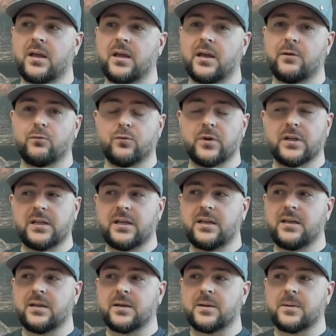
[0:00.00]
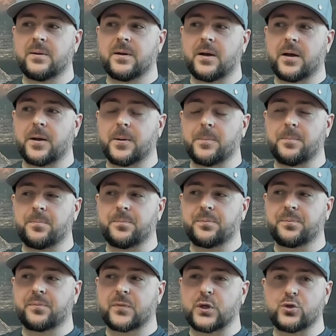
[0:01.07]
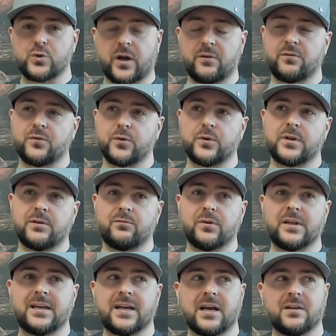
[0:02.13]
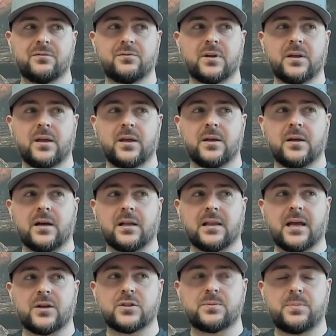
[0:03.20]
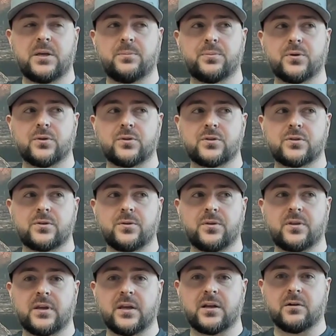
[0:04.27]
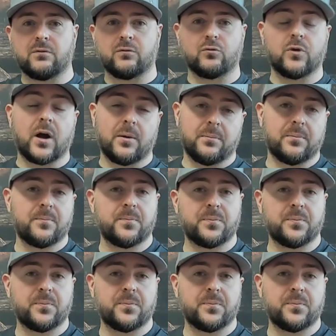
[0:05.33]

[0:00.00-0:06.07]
it really, the dried fruit, it really kind of allows people to think of rum.